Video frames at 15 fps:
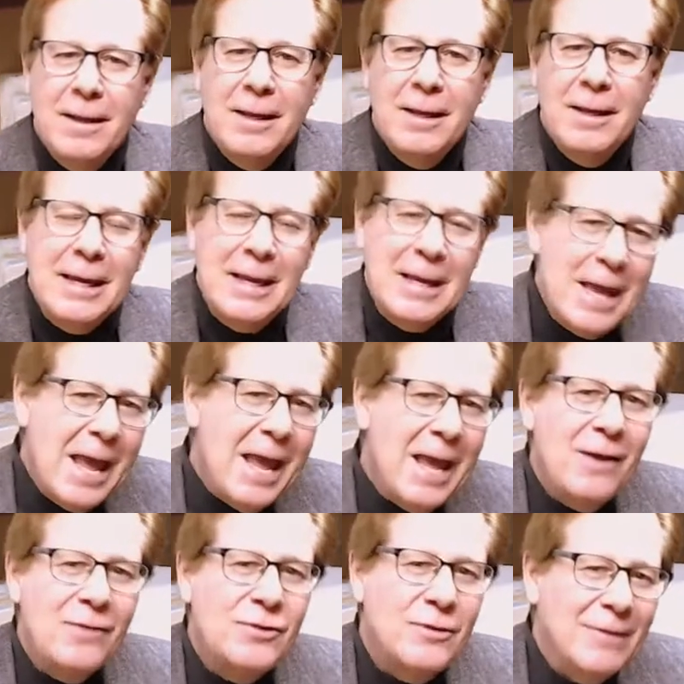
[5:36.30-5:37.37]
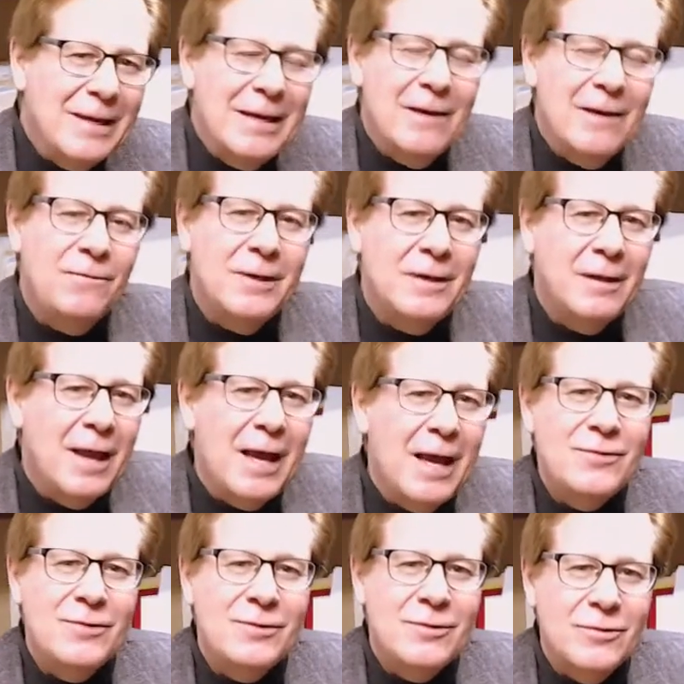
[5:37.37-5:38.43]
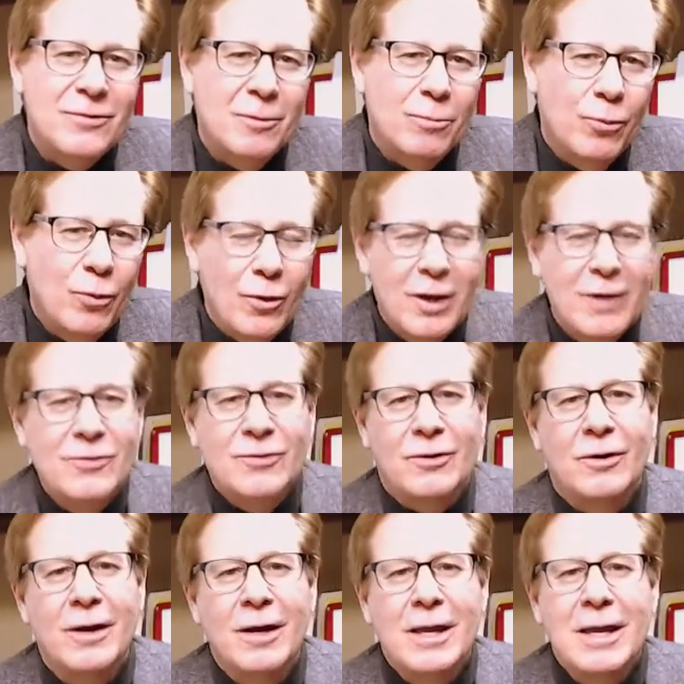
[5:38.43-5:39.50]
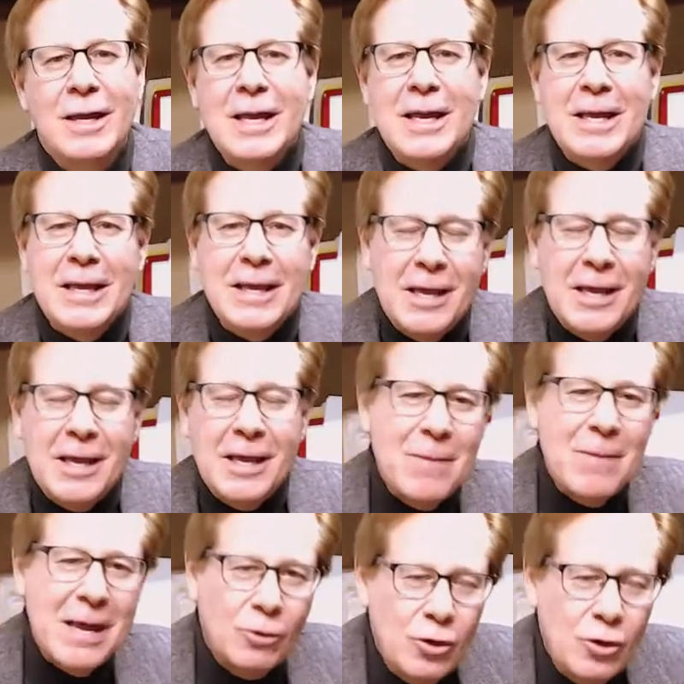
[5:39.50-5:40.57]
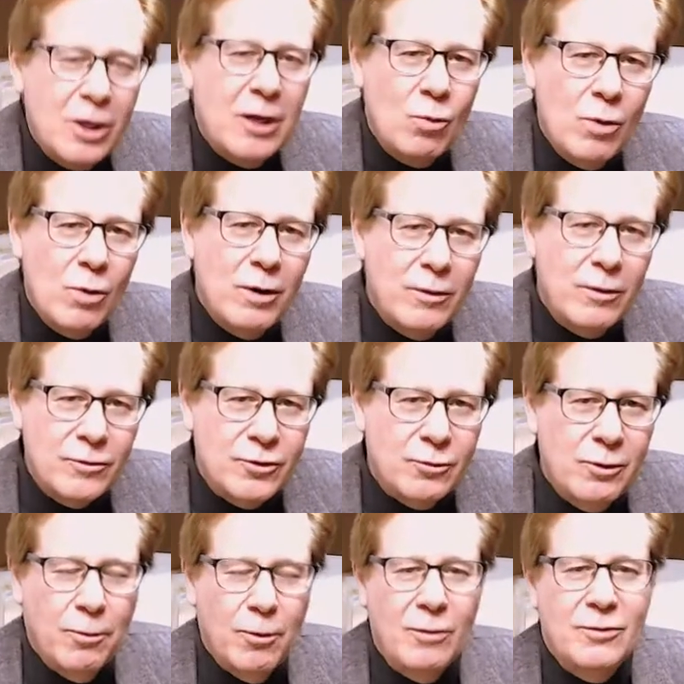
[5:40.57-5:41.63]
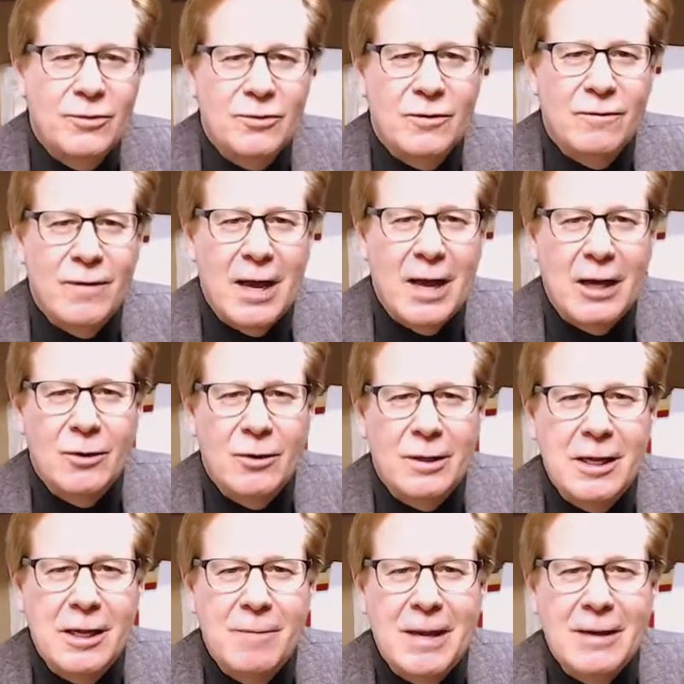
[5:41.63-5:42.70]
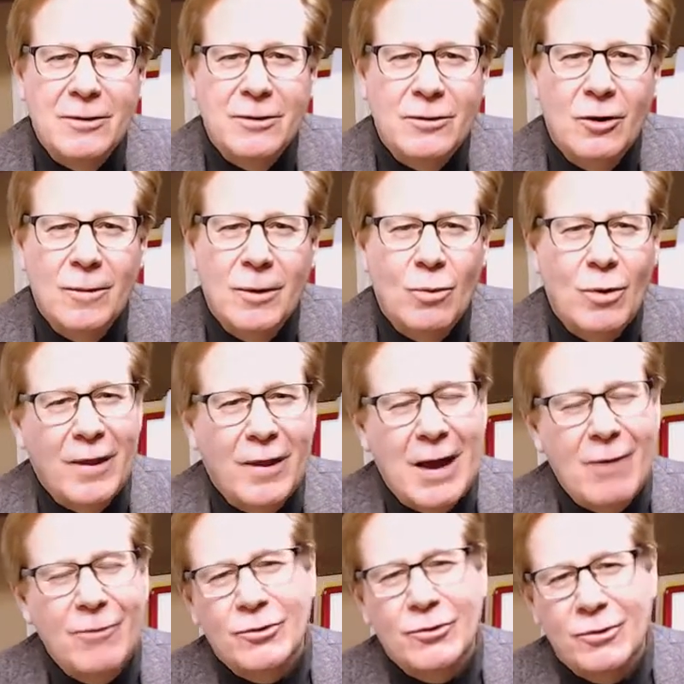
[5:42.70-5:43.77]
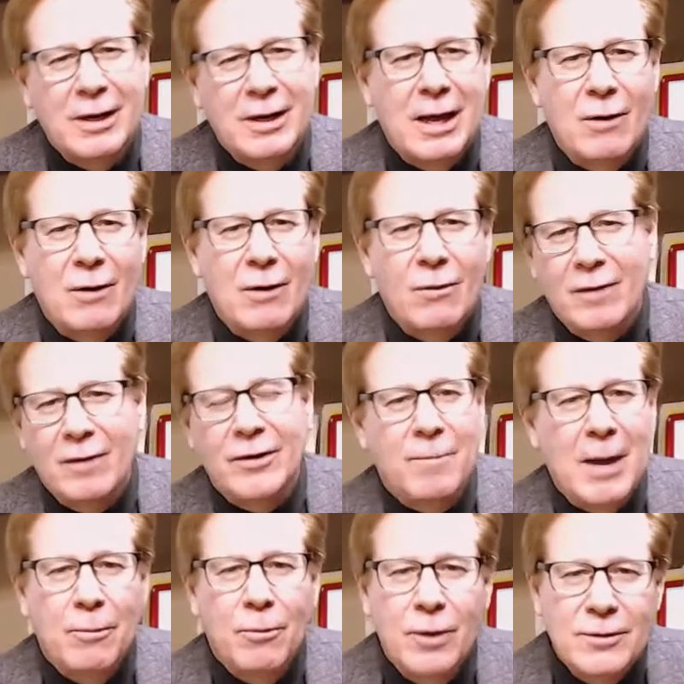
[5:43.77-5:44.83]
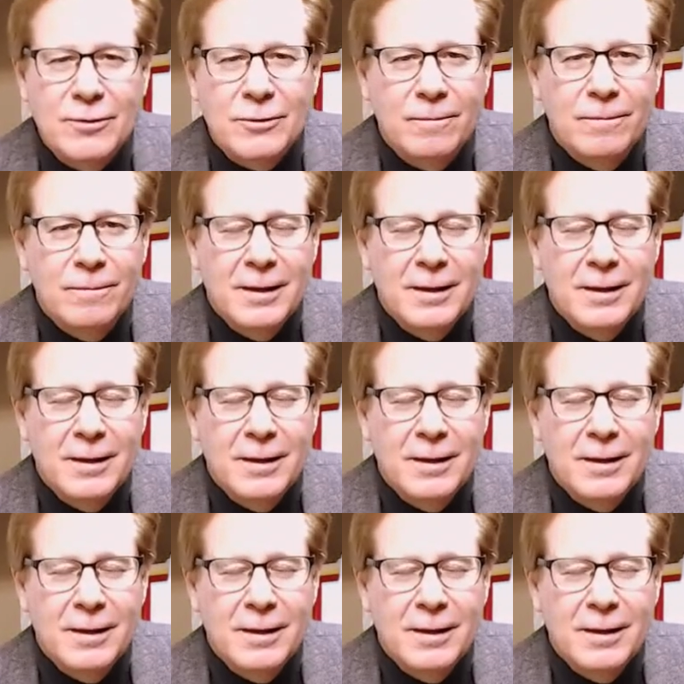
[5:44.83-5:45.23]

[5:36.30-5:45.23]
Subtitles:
in the hands of the gifted licensed appraiser, he may look at one of those three approaches to value and he may determine, well, that was really not relevant to my appraisal.